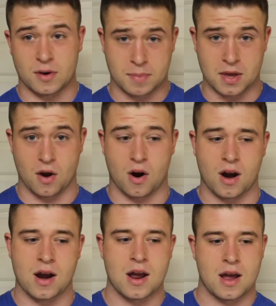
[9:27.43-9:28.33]

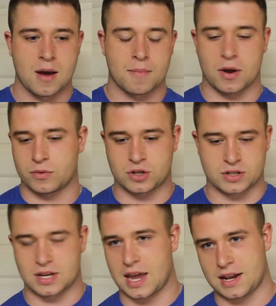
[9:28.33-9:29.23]
PR, but it was
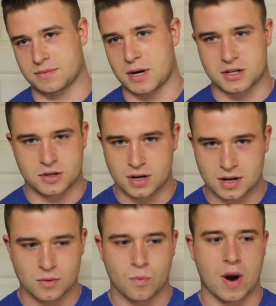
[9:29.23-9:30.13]
just to get as much
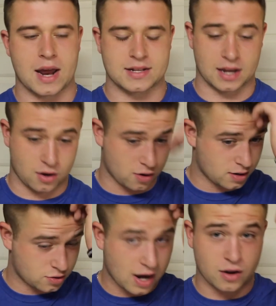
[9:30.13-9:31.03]
weight as I
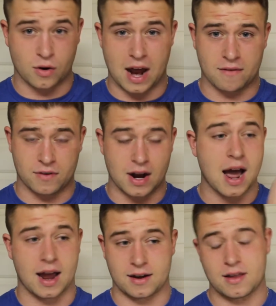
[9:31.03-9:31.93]
could, try to go 9 for
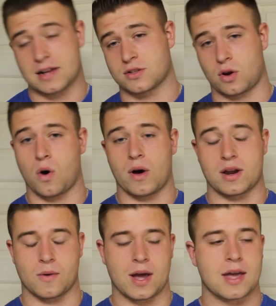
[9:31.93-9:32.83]
9. That's the goal
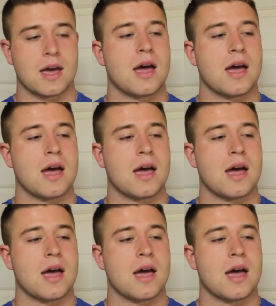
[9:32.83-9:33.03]
anyway.